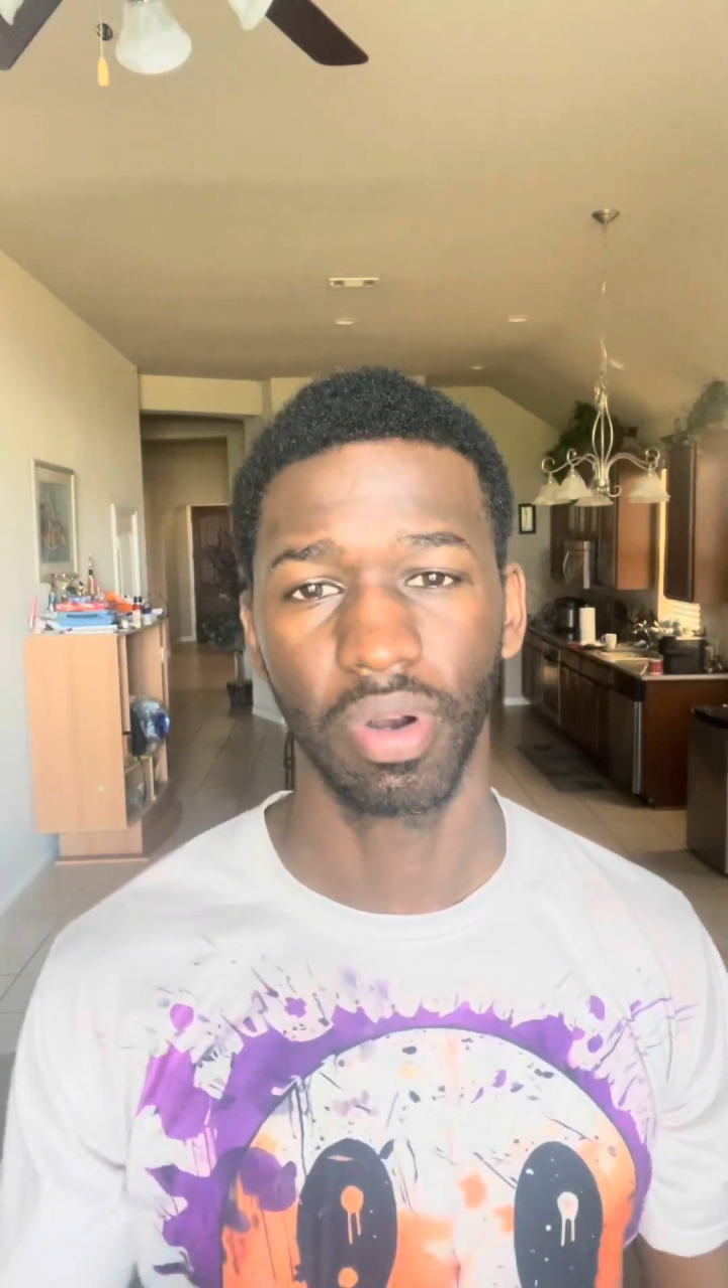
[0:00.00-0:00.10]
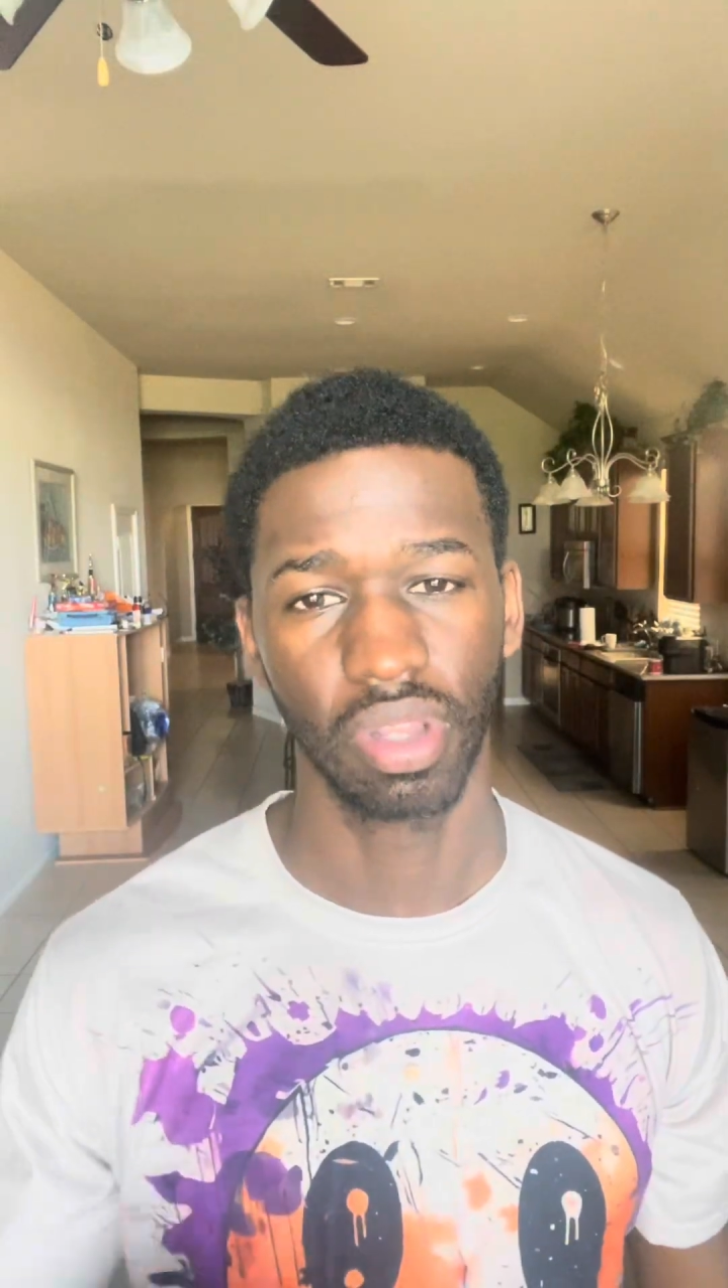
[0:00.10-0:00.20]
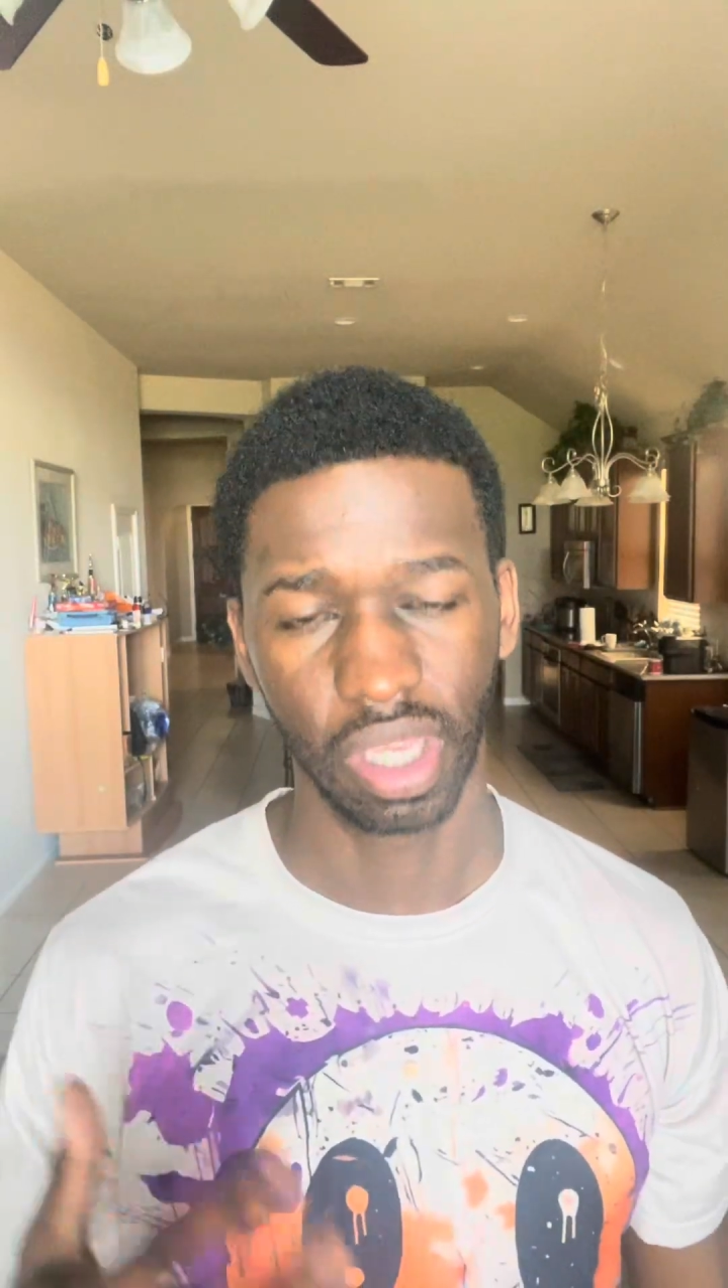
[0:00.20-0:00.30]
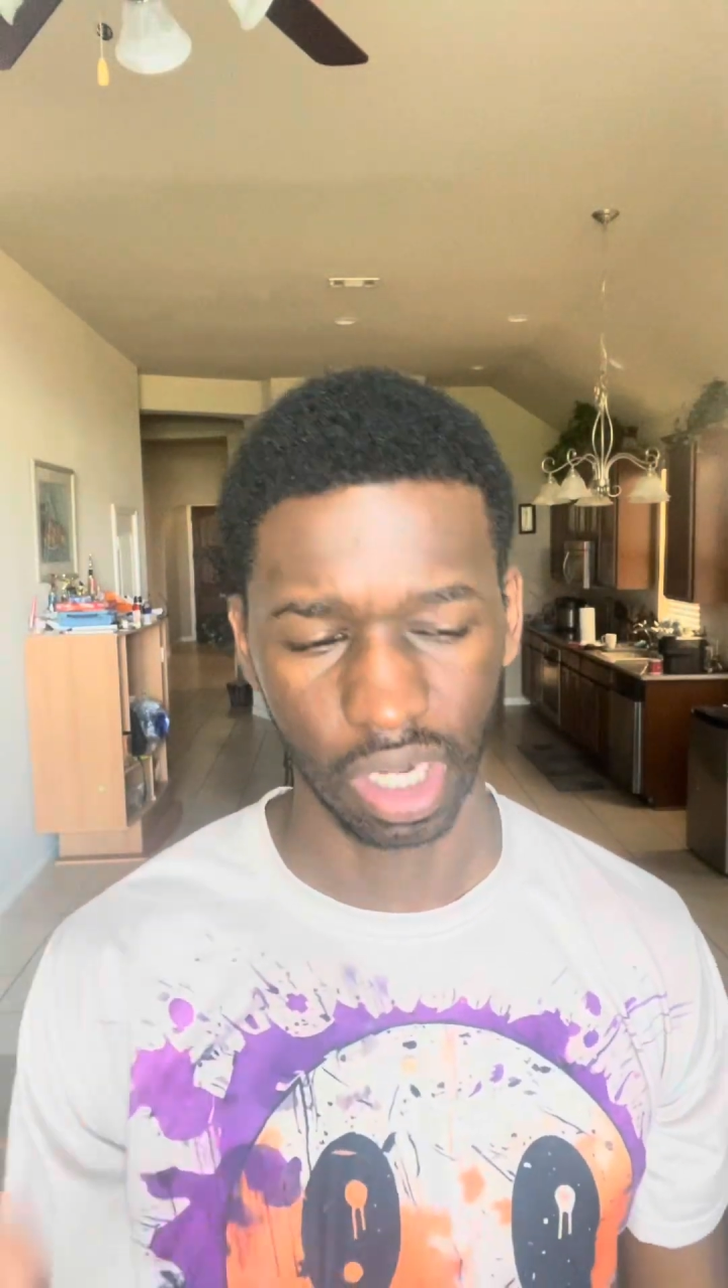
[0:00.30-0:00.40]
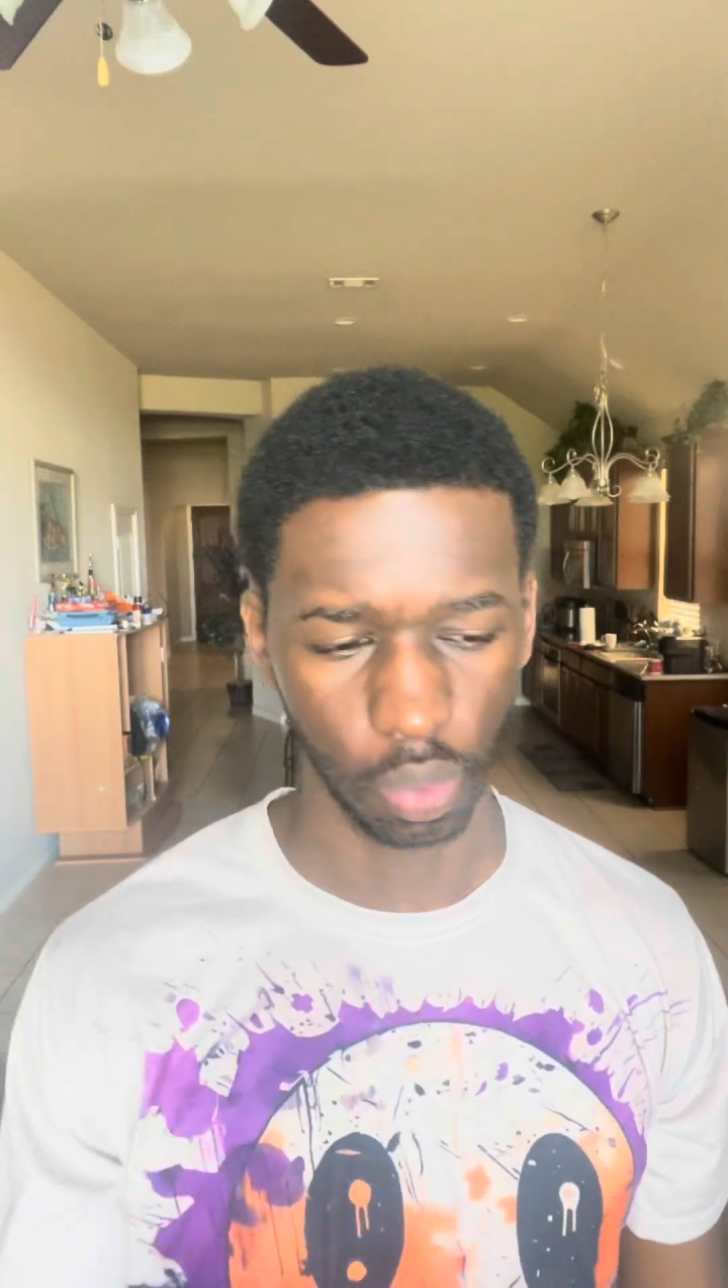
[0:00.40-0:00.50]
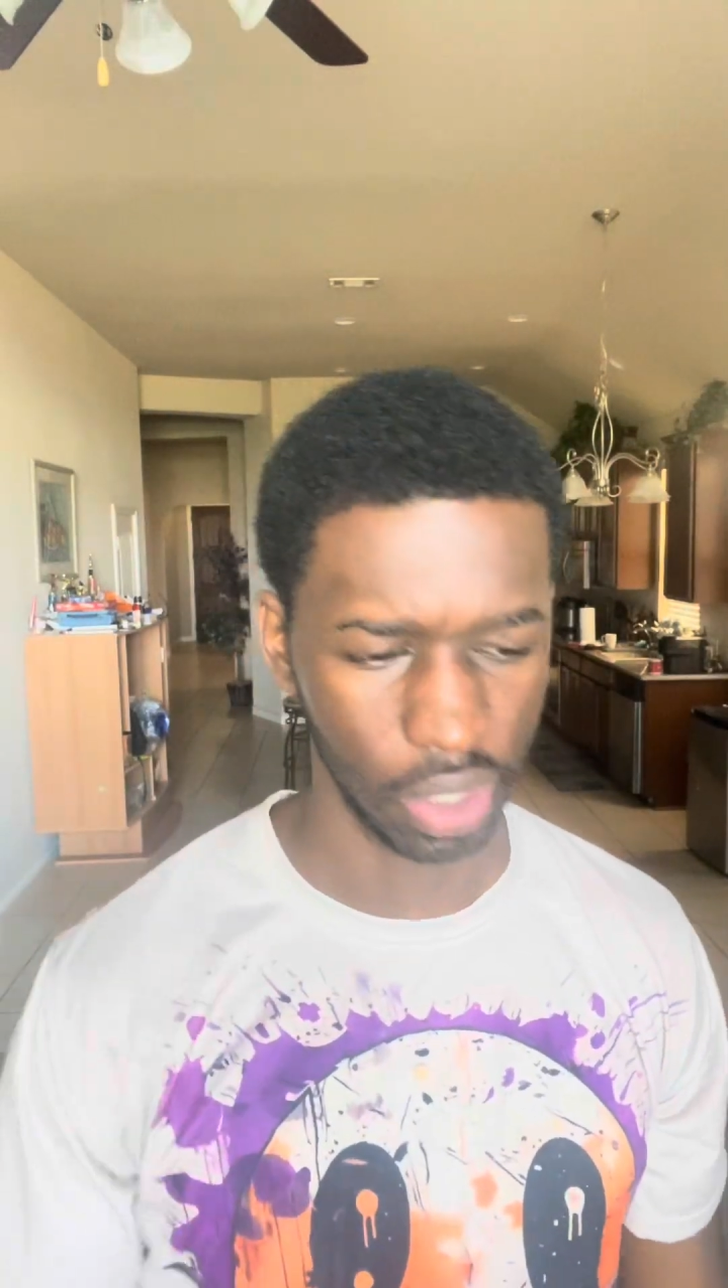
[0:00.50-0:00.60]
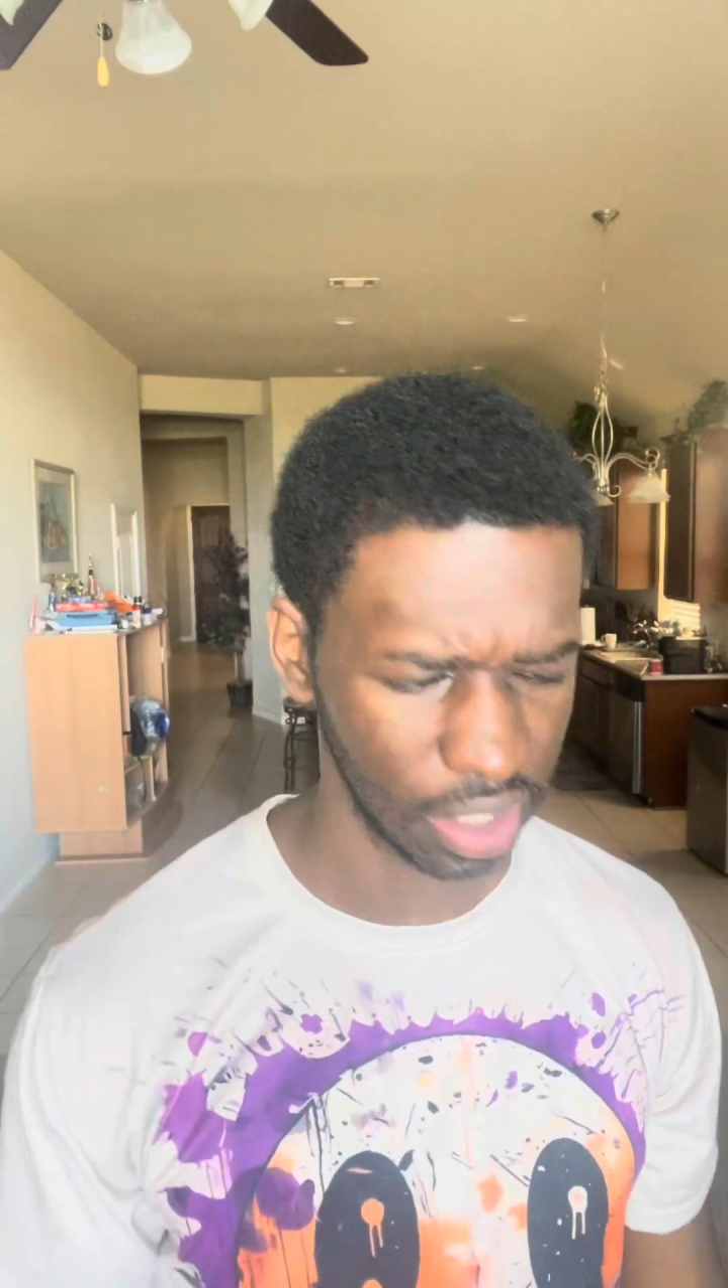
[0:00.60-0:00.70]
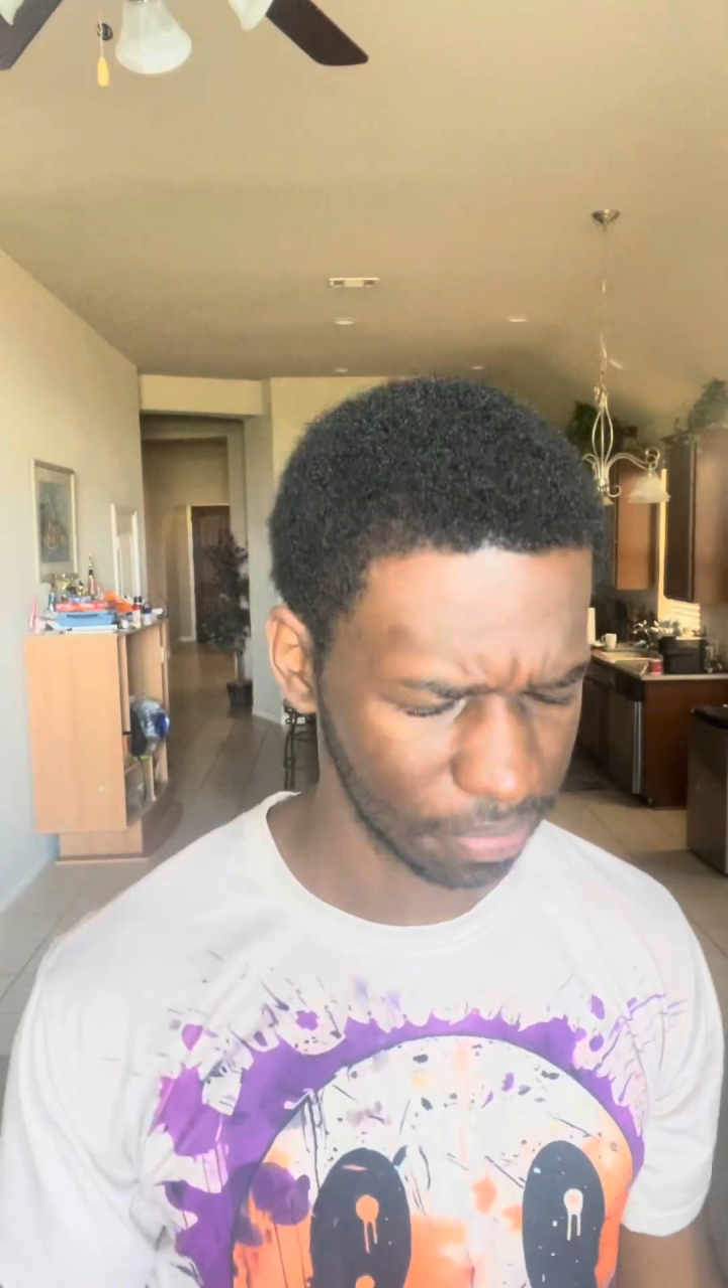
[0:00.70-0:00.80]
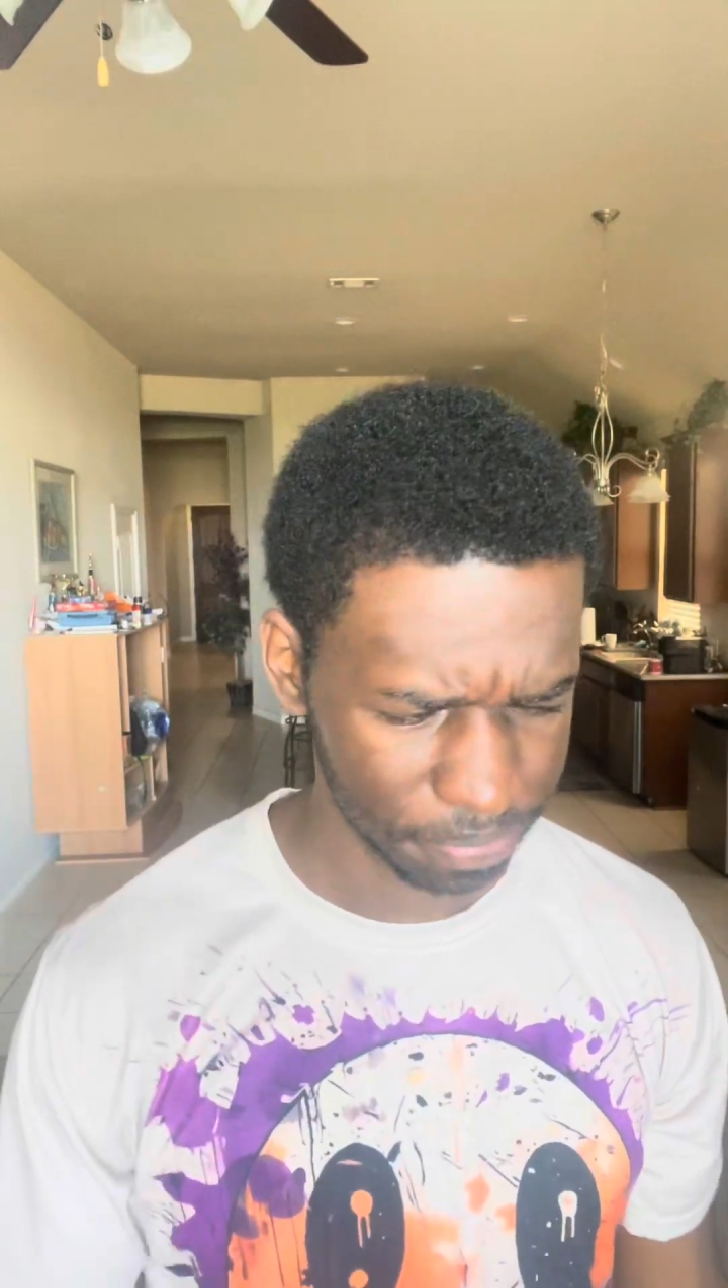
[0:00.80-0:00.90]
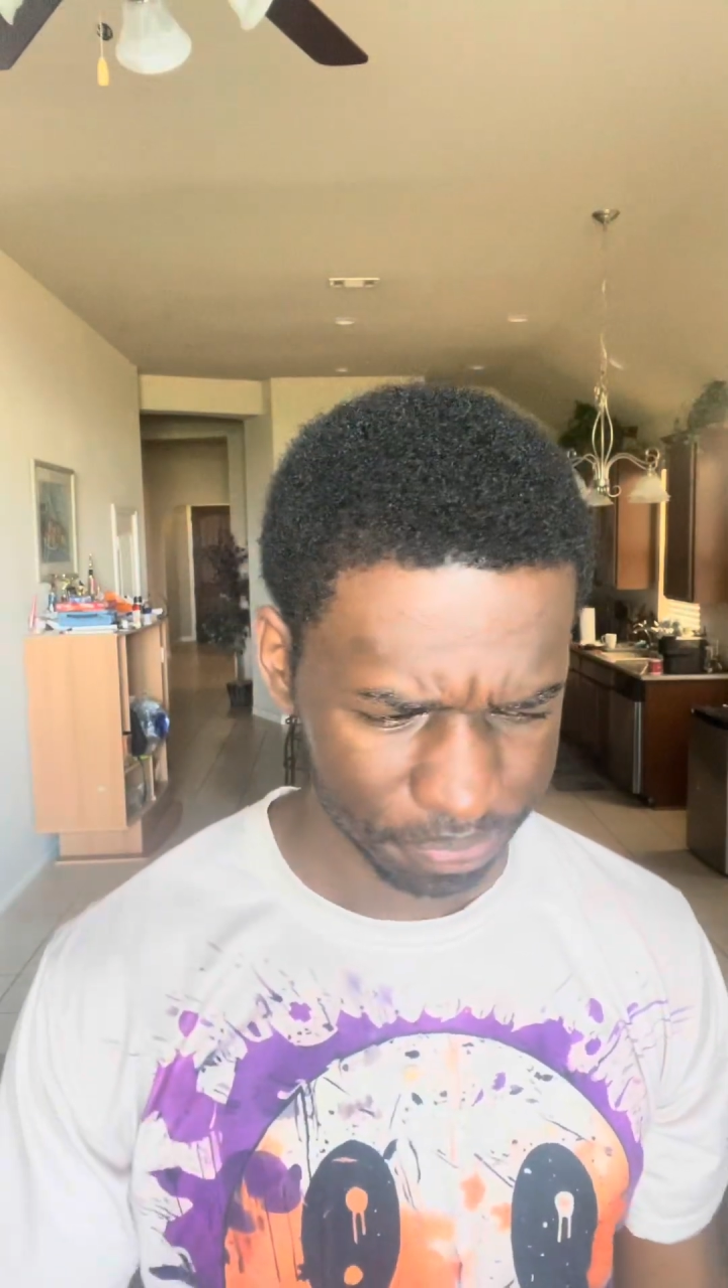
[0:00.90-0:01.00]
it and kind of wing it.